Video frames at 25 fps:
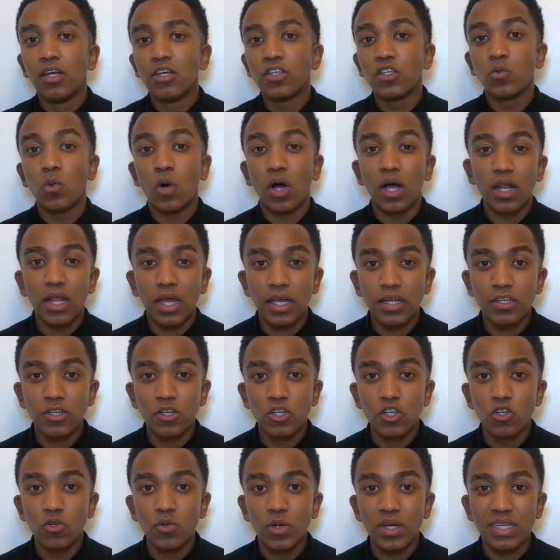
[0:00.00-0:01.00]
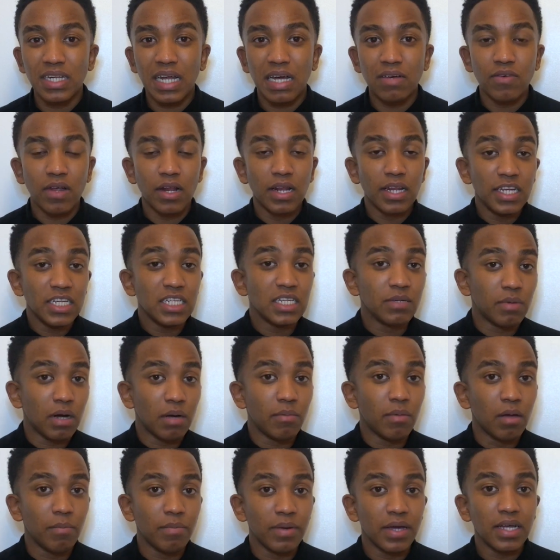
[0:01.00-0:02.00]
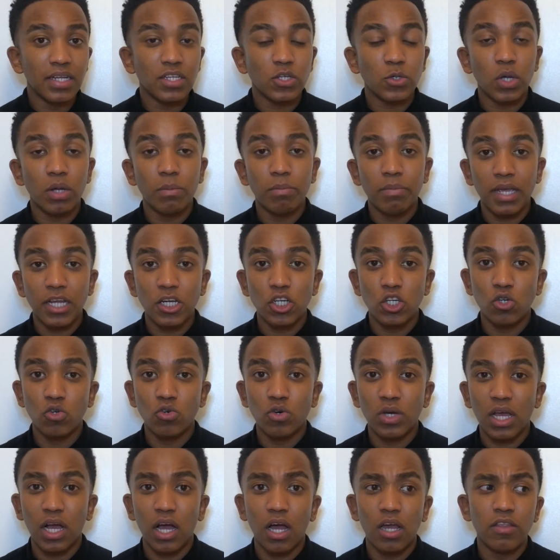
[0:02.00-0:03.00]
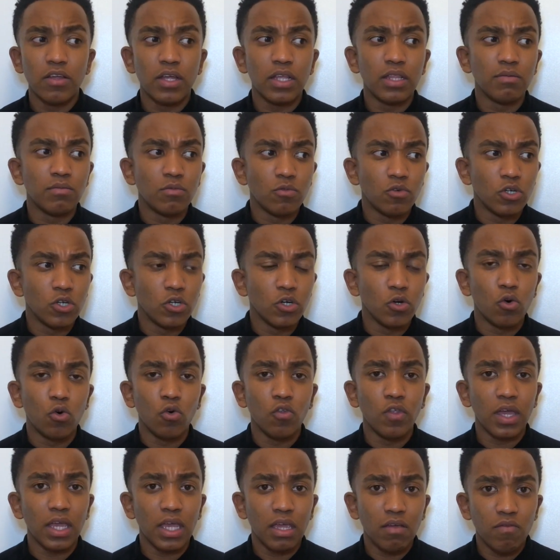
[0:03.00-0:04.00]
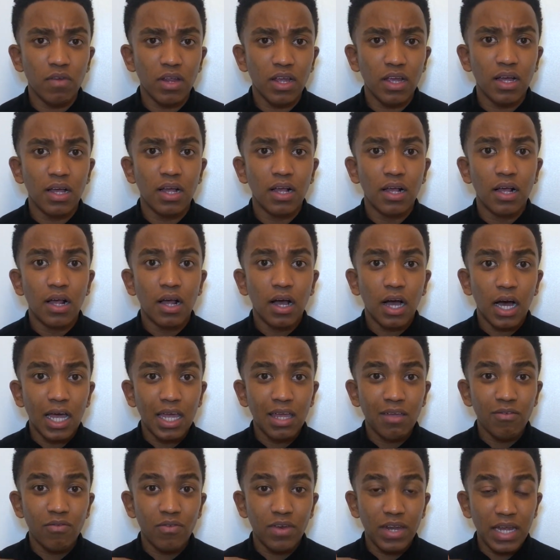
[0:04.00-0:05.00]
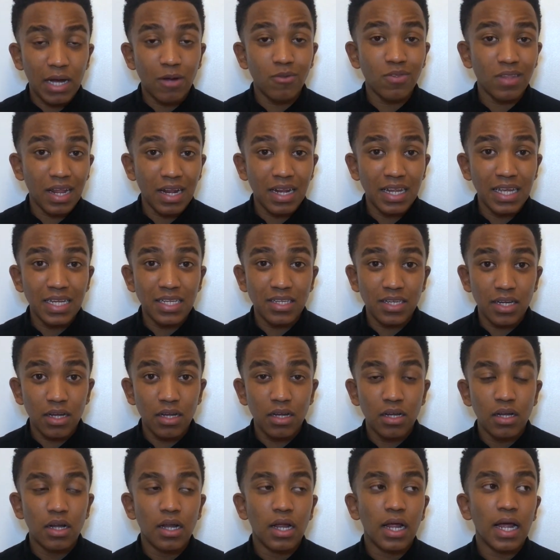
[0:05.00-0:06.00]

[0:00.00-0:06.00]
So what I like to do is have a litre by my bed, so I make sure either in the morning or the evening I've downed that litre,